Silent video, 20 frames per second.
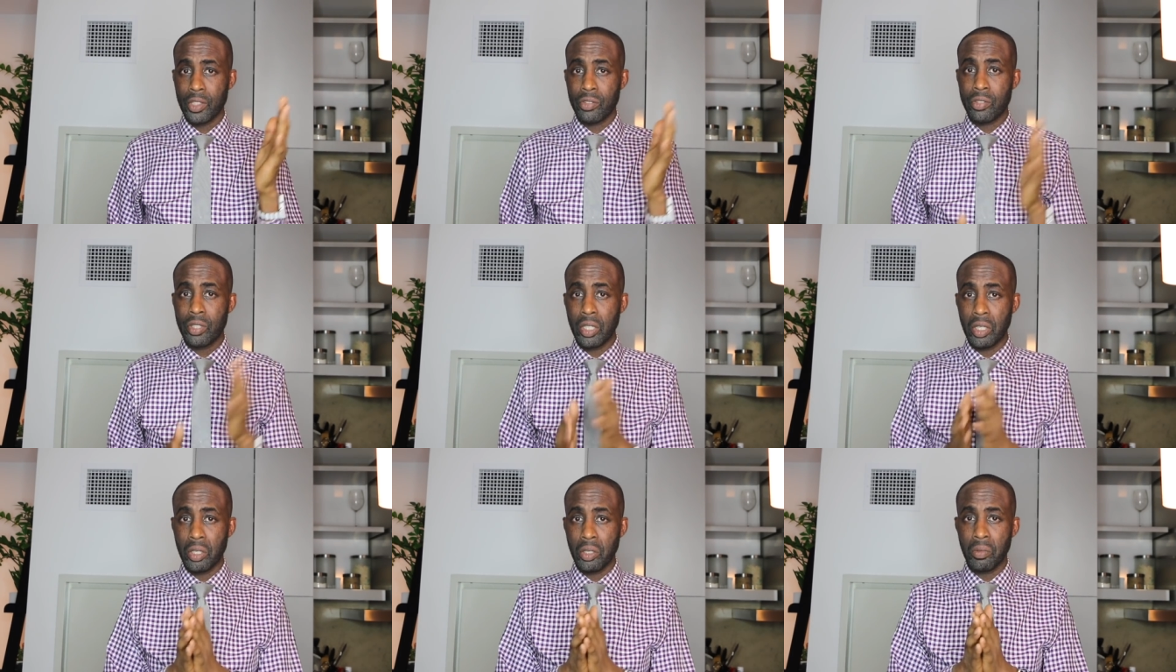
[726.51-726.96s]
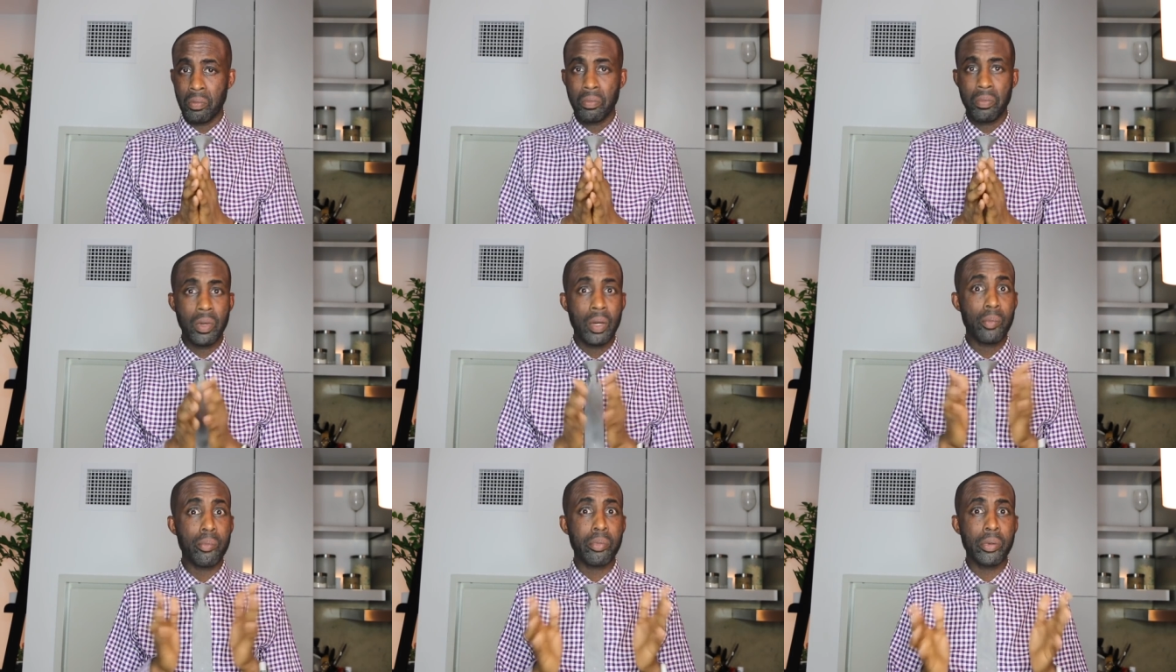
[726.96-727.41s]
So
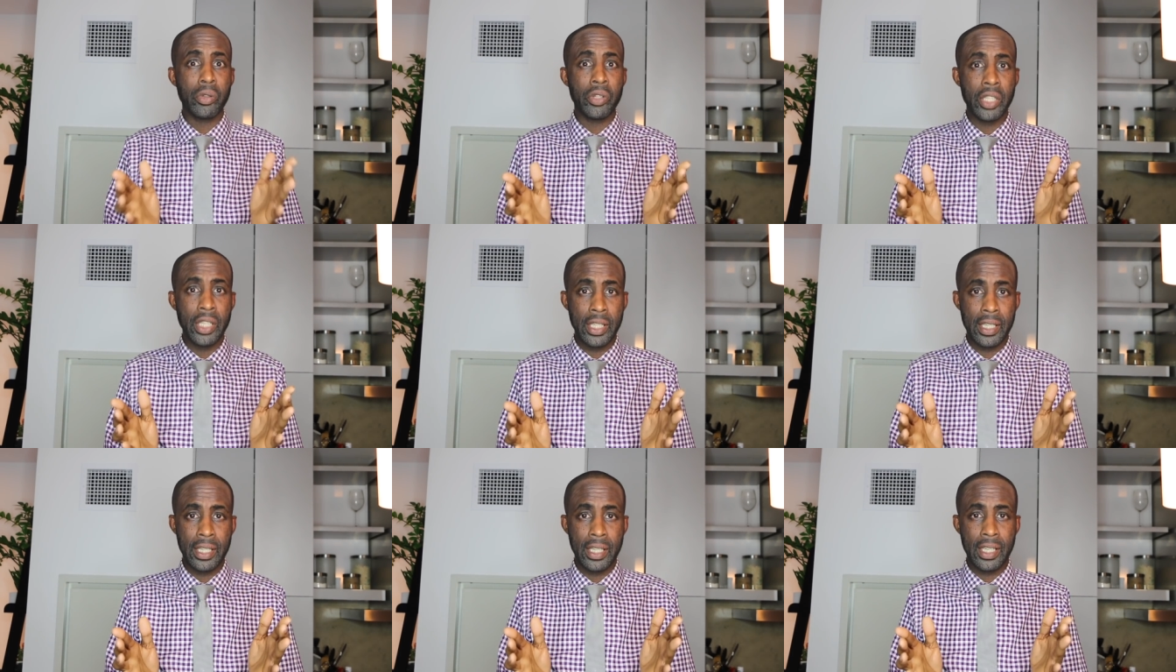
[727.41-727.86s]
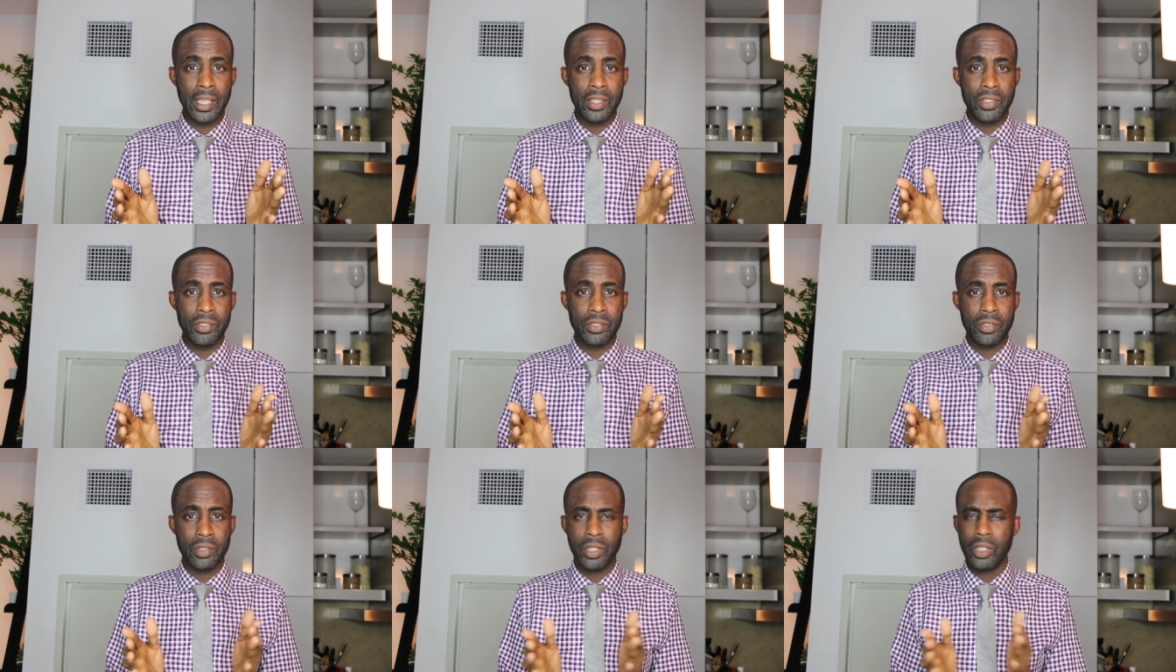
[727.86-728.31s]
brilliant
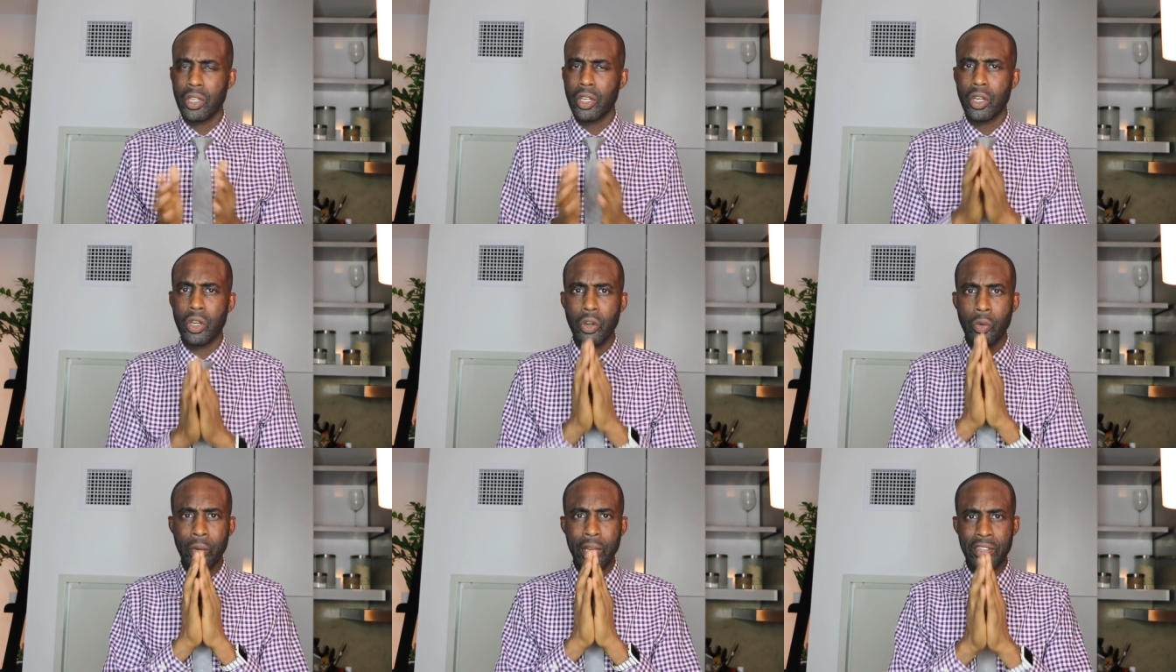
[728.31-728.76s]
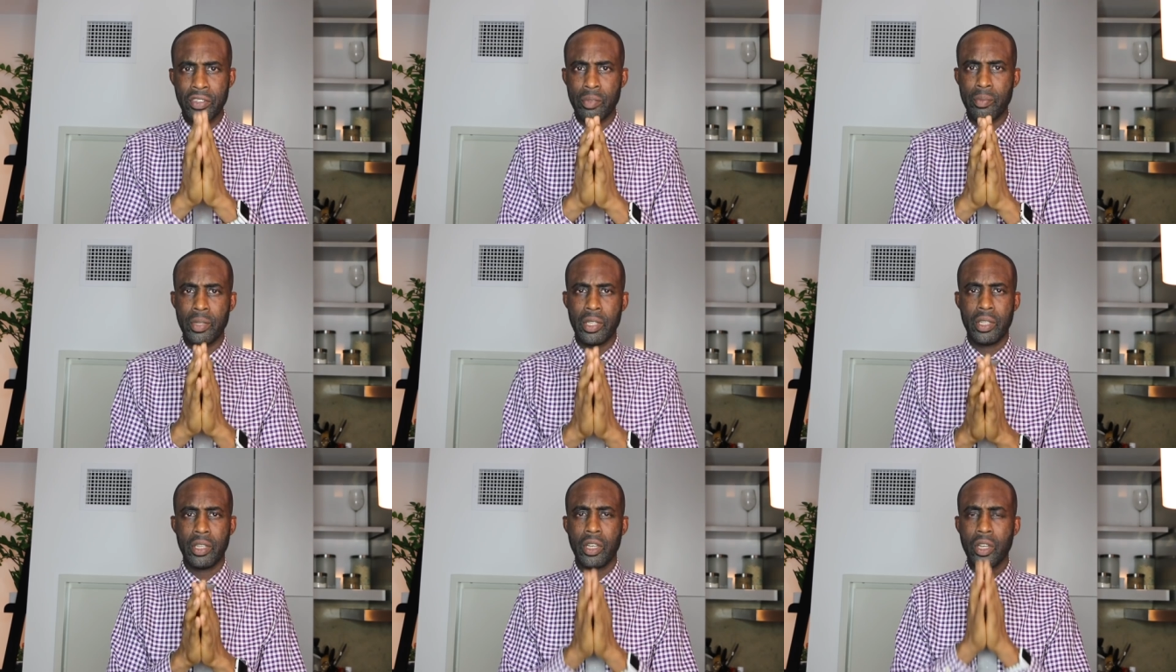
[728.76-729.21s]
guys, great,
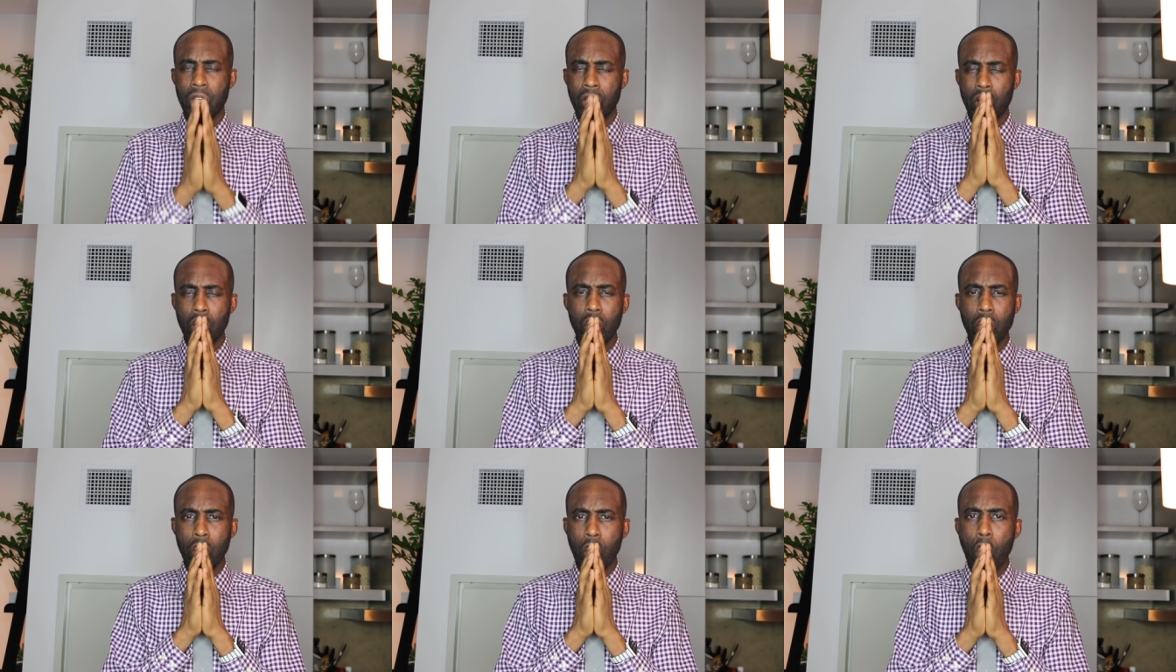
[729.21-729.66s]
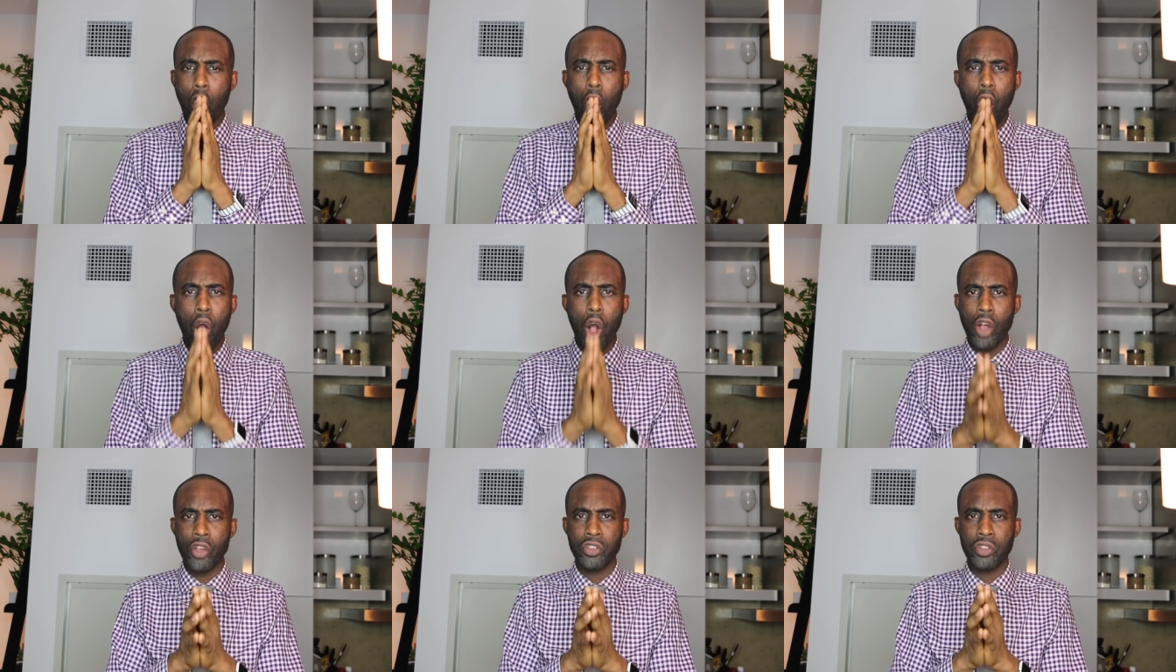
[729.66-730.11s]

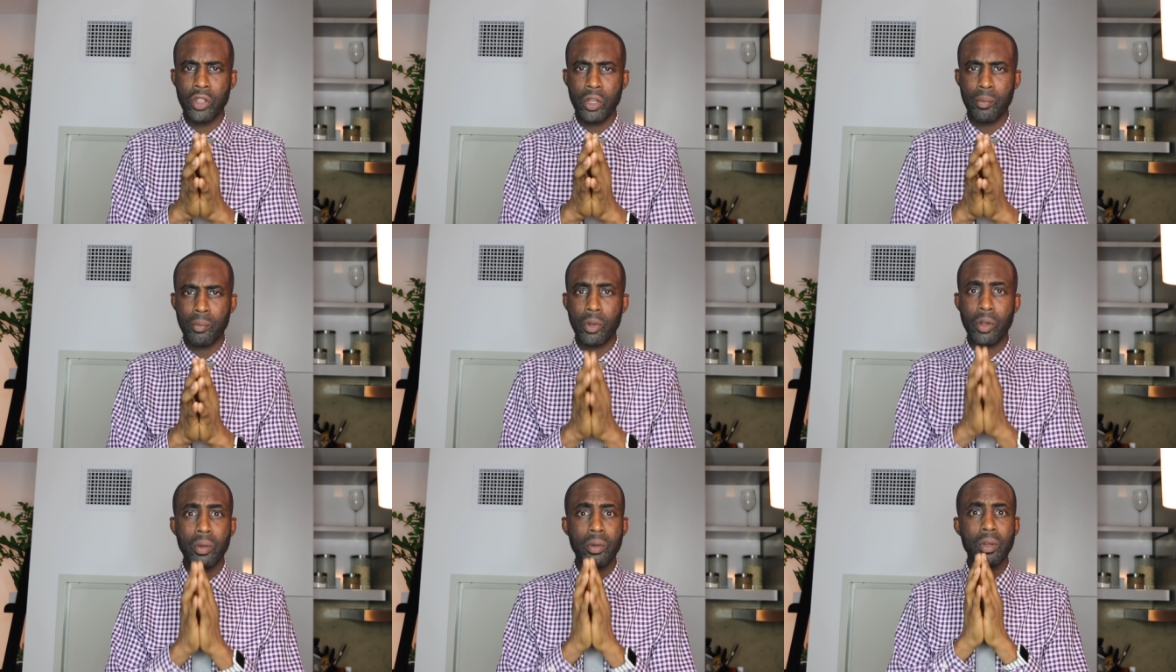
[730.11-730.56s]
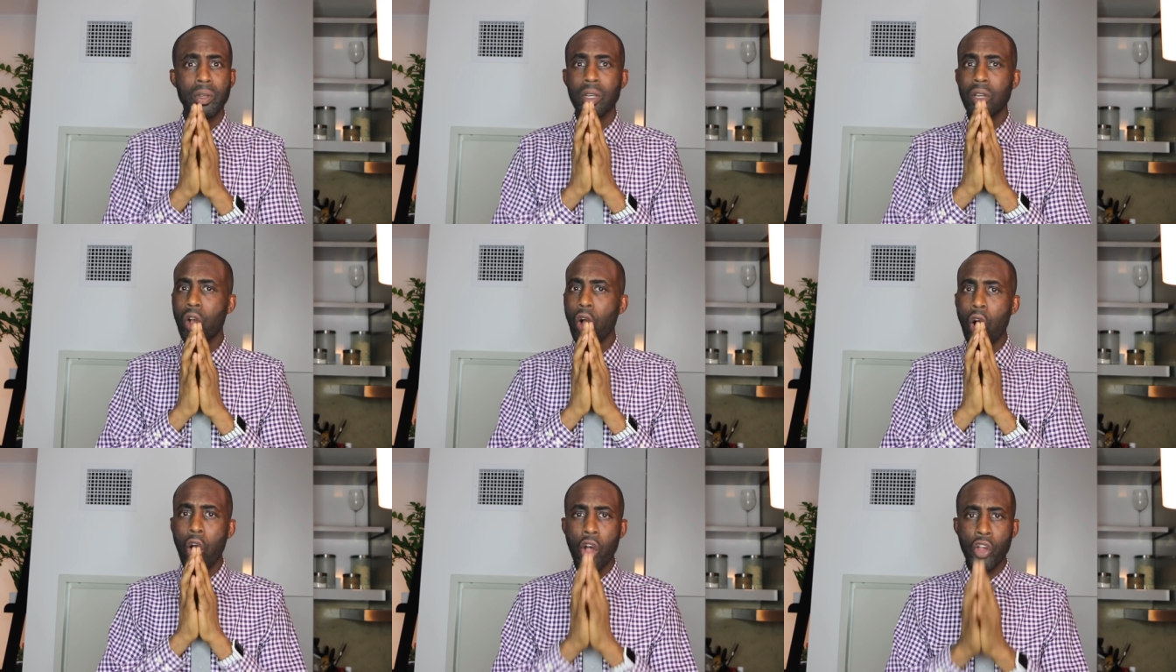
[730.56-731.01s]
awesome
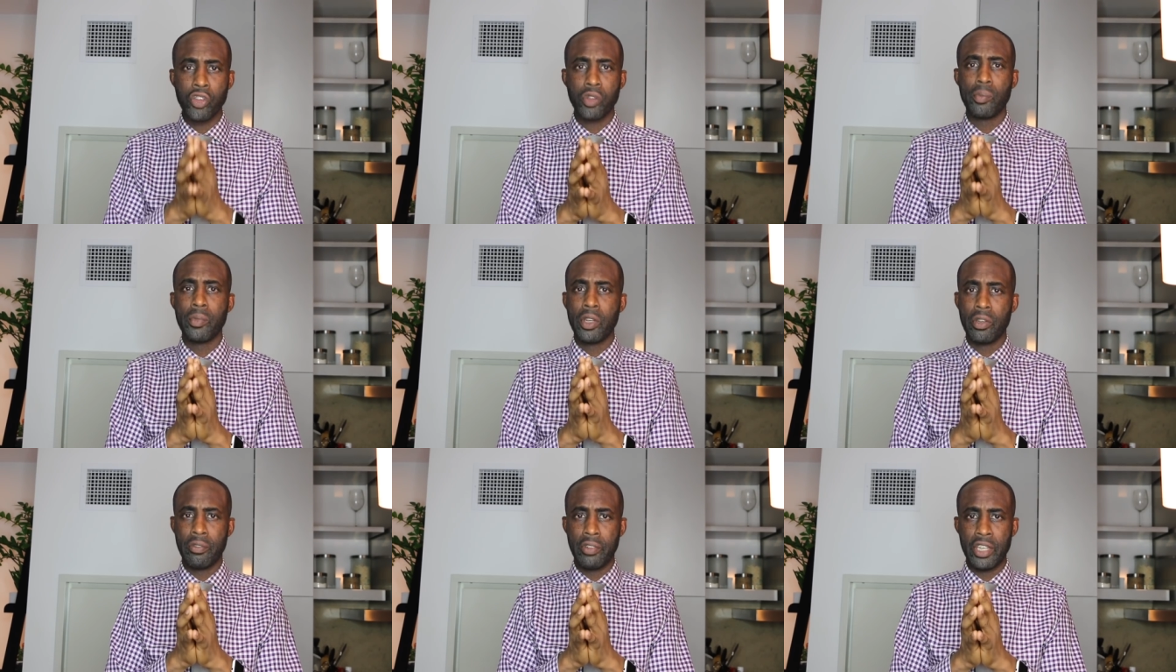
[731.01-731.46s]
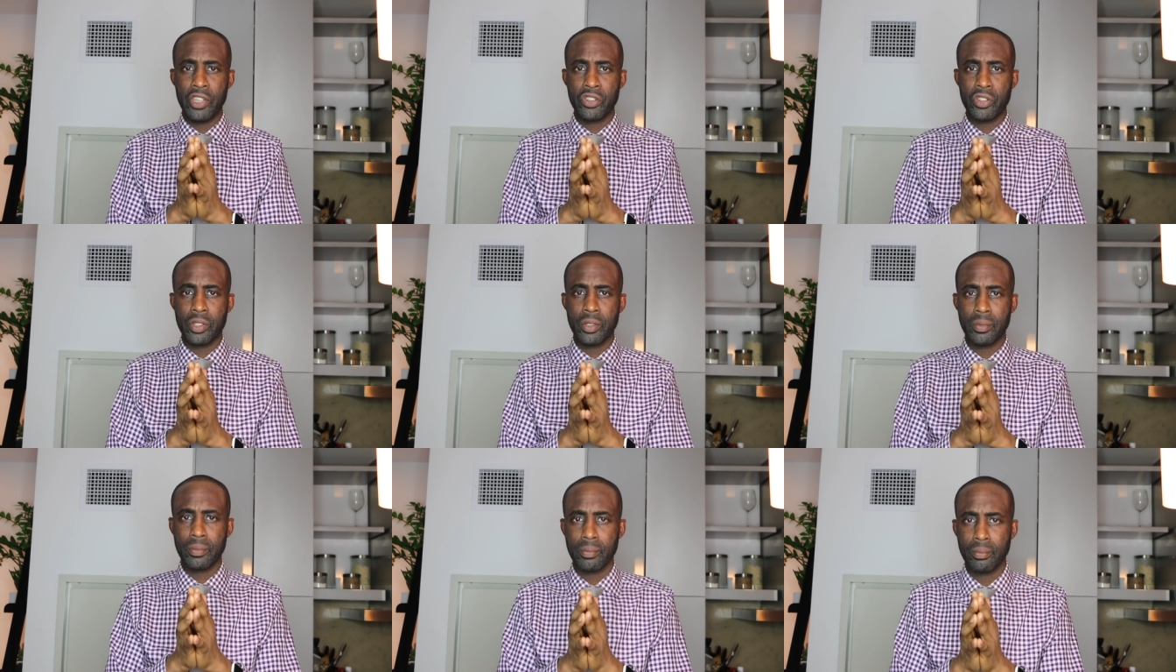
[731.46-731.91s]

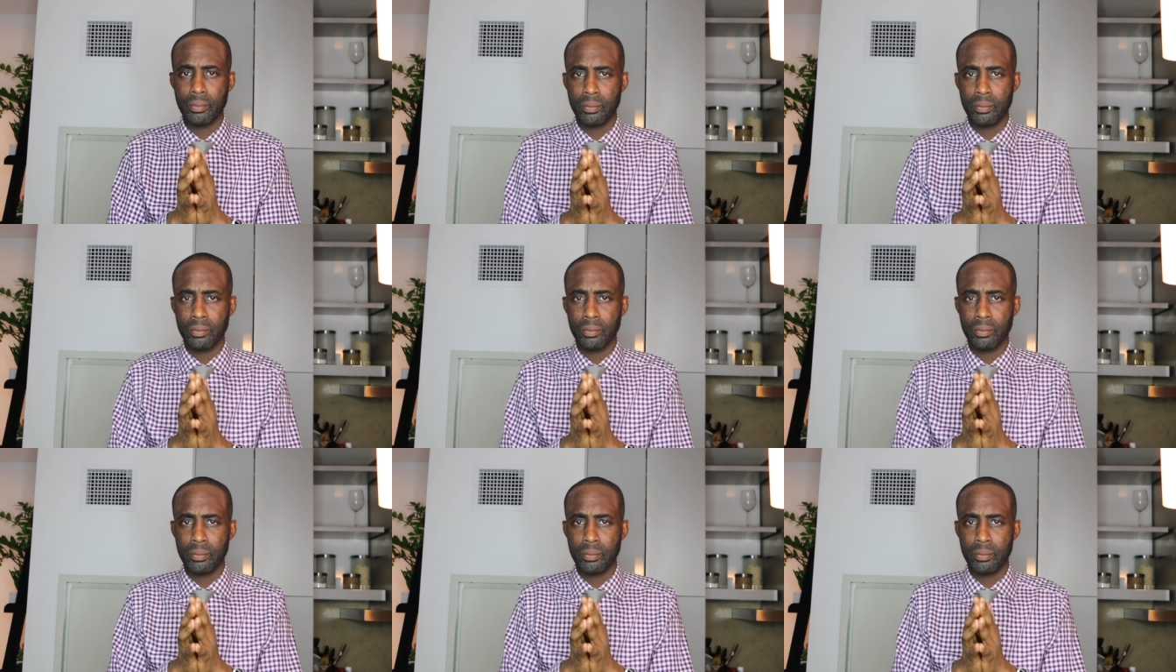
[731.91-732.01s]
innovation.